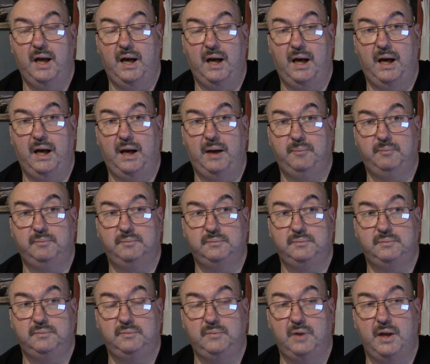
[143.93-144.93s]

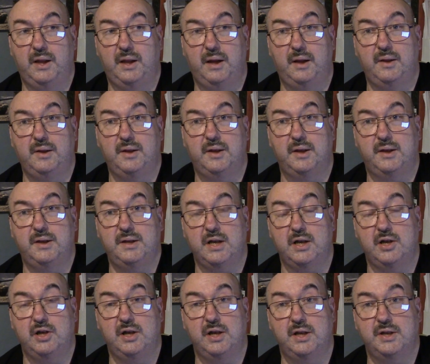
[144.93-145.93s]

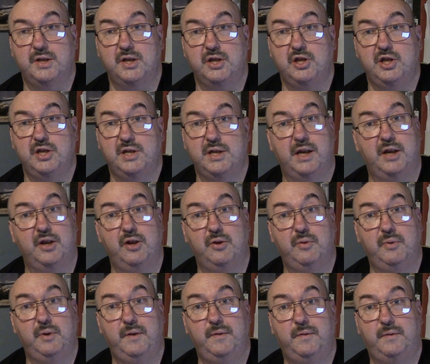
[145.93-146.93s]
The nice touch is they can
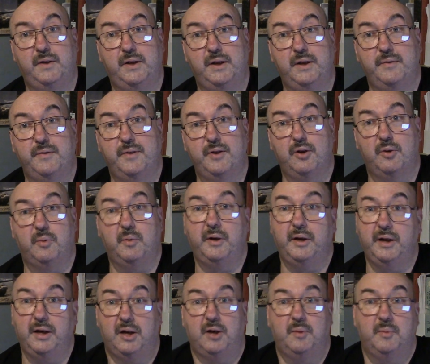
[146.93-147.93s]
only fly if they're not
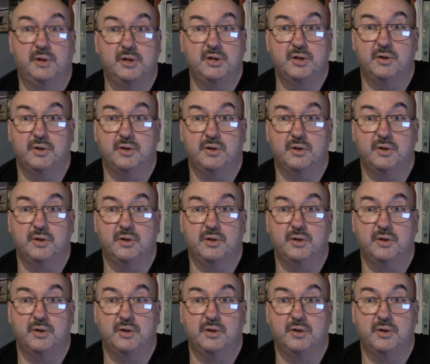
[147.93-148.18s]
wearing armour,